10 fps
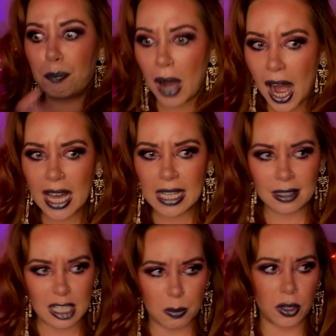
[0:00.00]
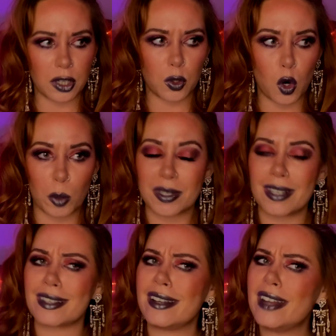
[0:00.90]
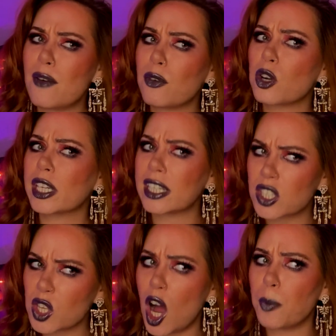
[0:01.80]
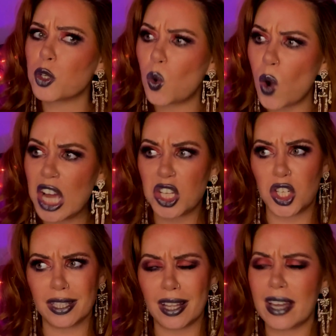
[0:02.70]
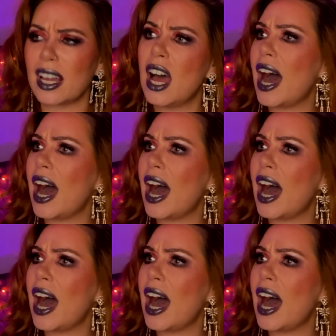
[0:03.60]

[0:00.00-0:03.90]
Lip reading: buying these murdered corpses and never stopped to question, like,